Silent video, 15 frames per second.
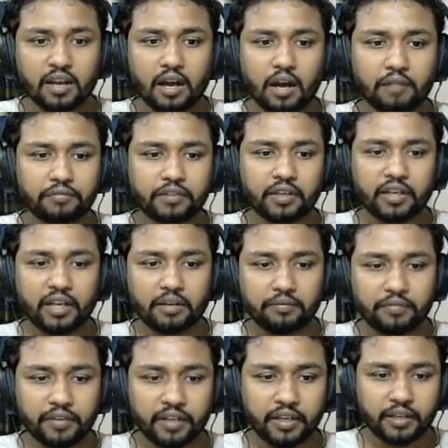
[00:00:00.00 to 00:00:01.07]
after
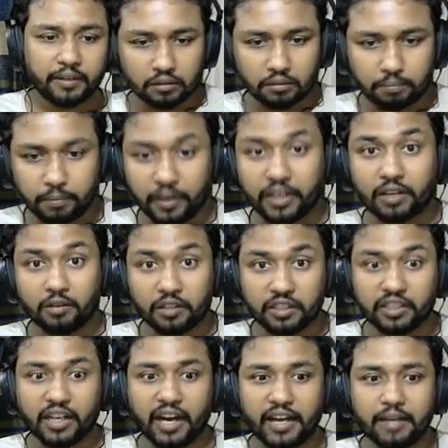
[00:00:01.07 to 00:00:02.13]
every particular
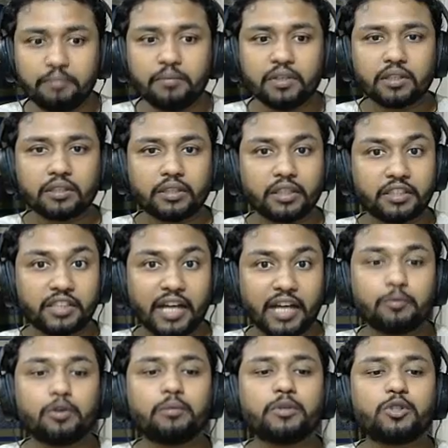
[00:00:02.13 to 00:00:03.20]
time. The time
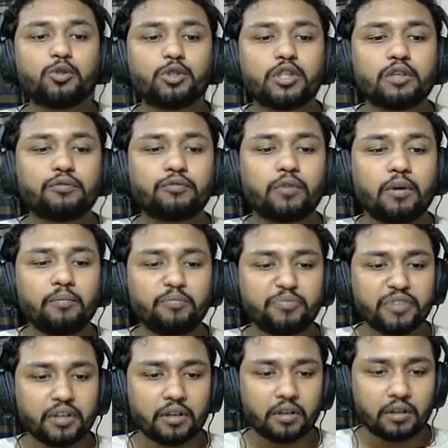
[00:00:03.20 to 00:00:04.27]
will be chosen from
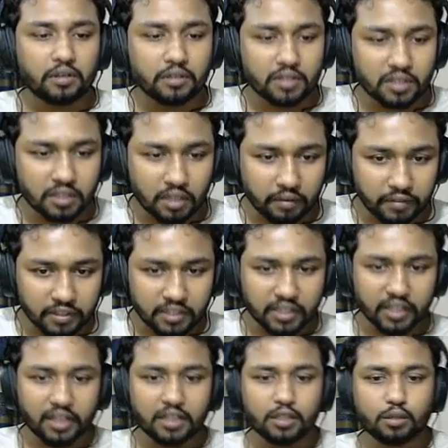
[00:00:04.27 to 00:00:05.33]
7
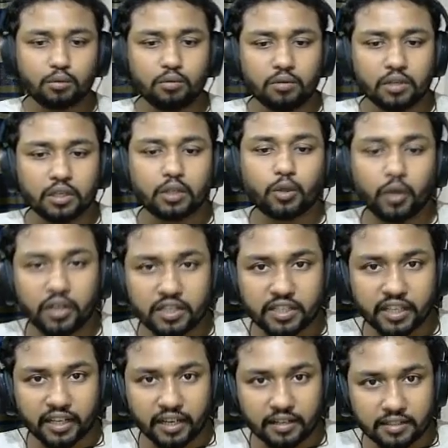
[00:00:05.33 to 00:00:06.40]
seconds to 20
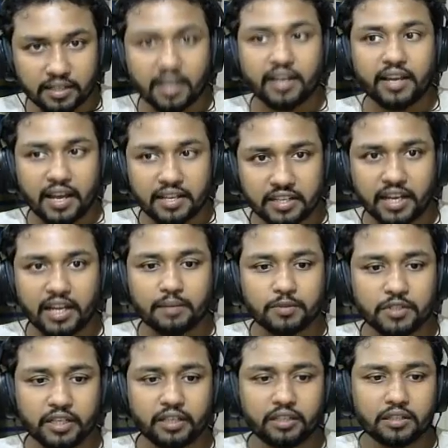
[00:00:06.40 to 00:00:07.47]
seconds. As I have
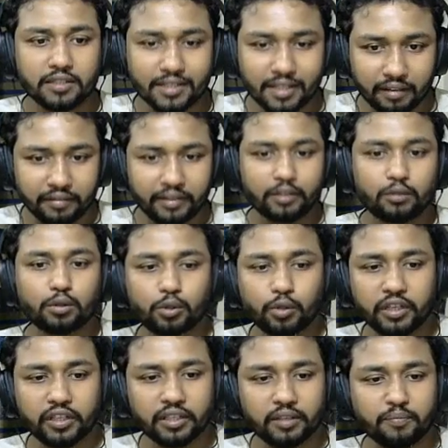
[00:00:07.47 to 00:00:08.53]
said, 7 to
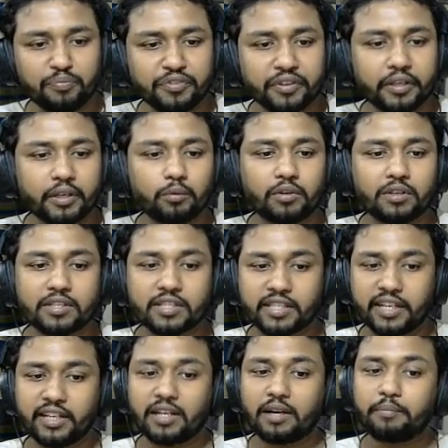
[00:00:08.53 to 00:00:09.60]
20. You will
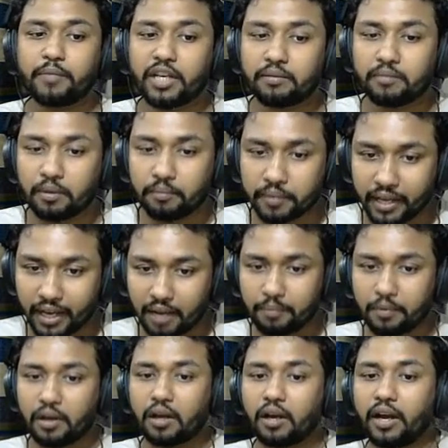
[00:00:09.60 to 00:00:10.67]
set a minimum gap
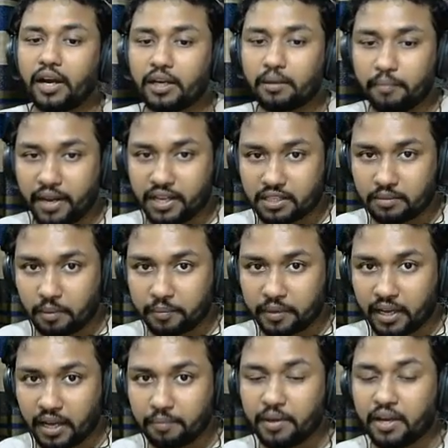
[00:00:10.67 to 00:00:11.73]
and a maximum
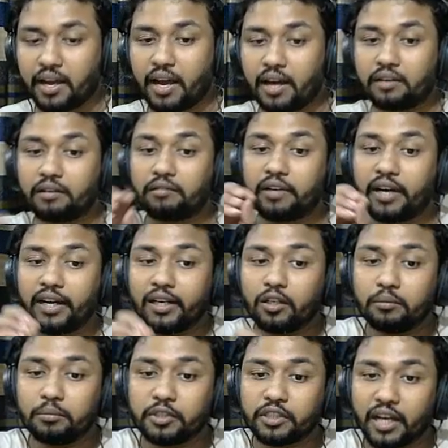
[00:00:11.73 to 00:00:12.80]
gap, and a
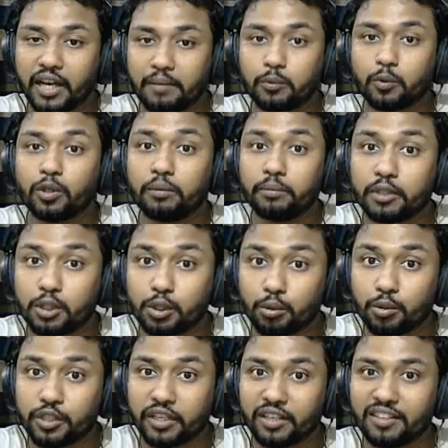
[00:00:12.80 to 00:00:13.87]
random time will be
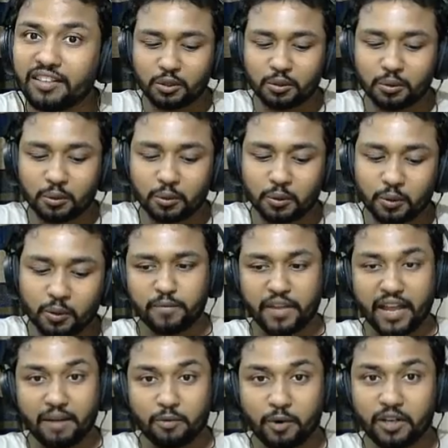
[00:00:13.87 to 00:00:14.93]
chosen to
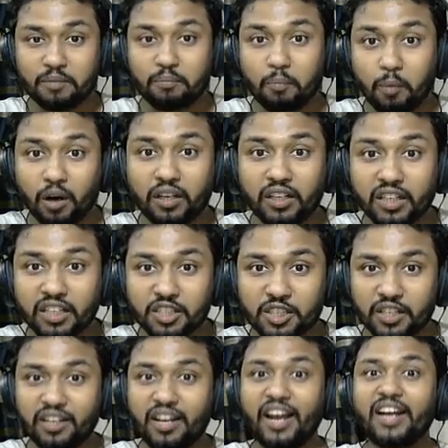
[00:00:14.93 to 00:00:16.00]
avoid bot detection
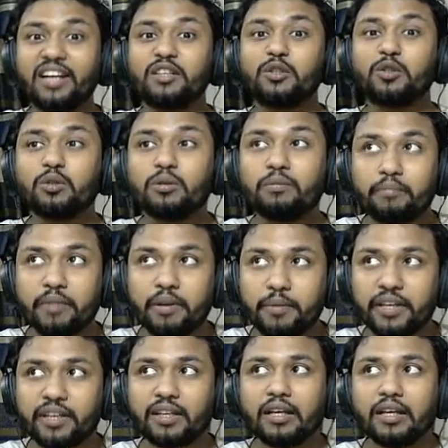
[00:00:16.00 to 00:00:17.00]
and to mimic